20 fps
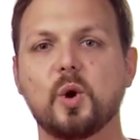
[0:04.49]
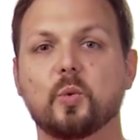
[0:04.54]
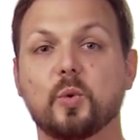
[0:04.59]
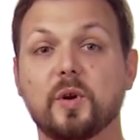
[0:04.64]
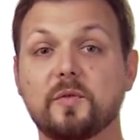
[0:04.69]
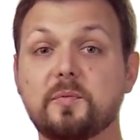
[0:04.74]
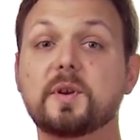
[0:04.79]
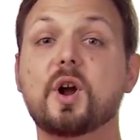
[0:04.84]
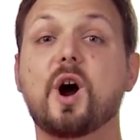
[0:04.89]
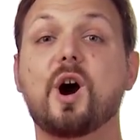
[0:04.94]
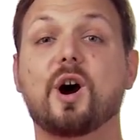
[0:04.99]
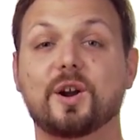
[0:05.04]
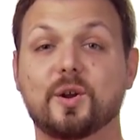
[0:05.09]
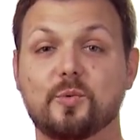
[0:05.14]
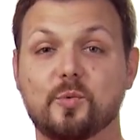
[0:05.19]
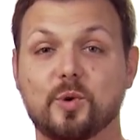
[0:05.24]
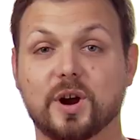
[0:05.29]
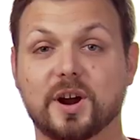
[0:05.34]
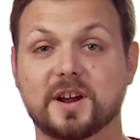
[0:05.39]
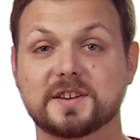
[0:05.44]
We've been hard at
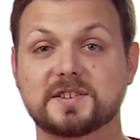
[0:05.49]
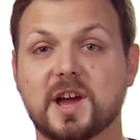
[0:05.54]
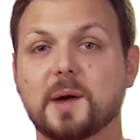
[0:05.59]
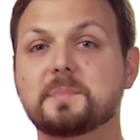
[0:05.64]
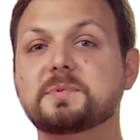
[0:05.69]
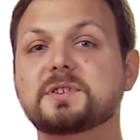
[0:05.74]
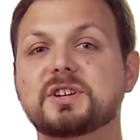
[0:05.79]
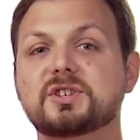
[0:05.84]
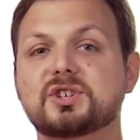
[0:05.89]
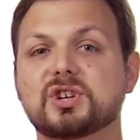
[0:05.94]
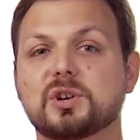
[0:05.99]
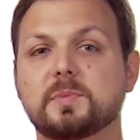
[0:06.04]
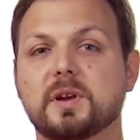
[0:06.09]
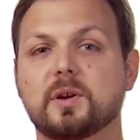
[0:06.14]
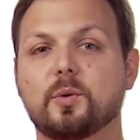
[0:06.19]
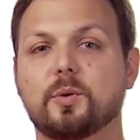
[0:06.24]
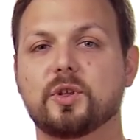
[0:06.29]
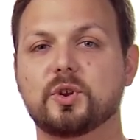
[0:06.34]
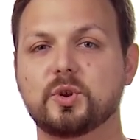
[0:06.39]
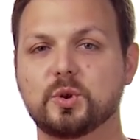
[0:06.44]
work to update
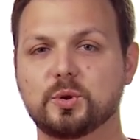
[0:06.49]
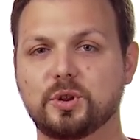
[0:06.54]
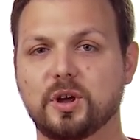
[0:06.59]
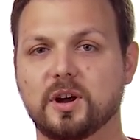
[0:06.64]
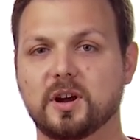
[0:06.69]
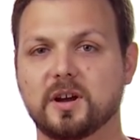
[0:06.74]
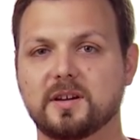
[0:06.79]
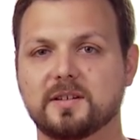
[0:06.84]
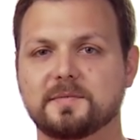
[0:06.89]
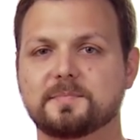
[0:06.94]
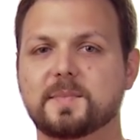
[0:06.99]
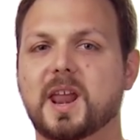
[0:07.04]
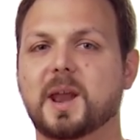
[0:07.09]
Gmail with a new look,